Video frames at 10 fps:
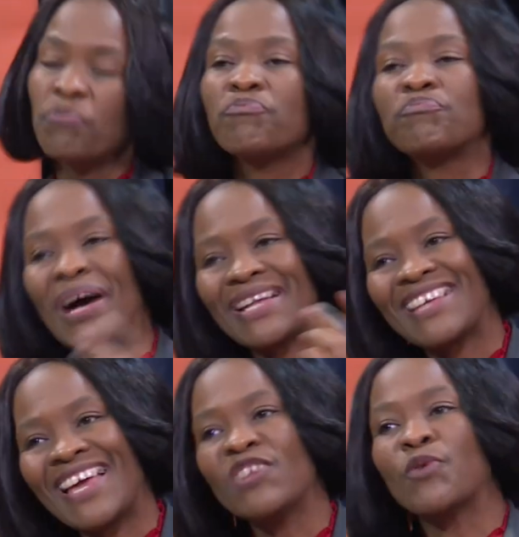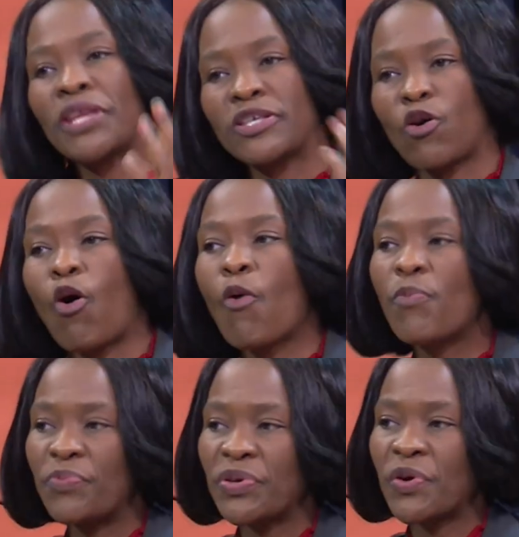But anyway, there is hope,
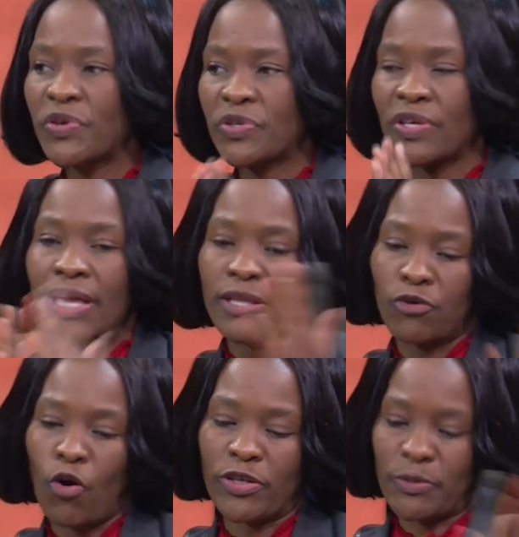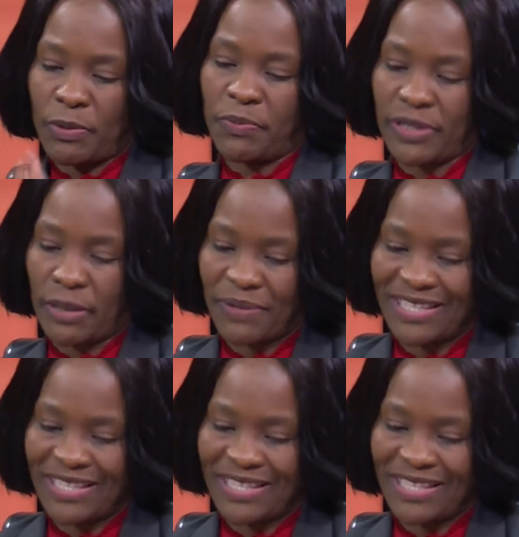because God's people shall be